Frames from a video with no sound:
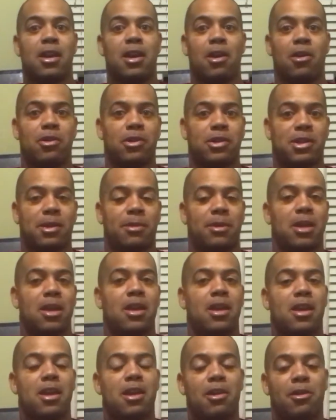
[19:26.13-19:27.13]
or some
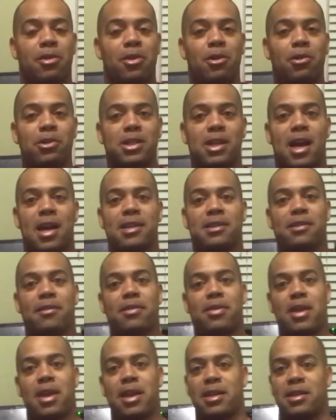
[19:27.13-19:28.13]
those kinds
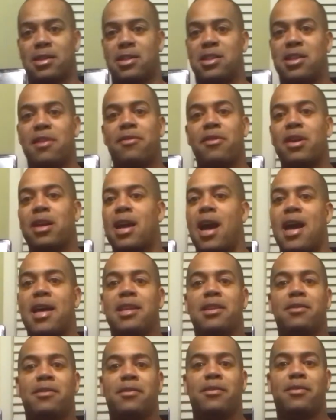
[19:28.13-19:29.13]
of things, different
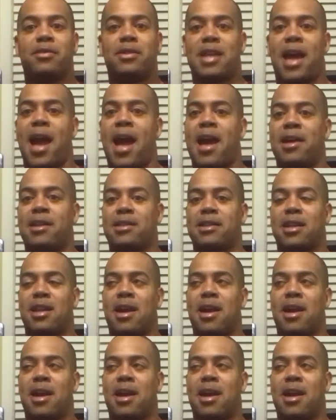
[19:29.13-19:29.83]
kind of tasks.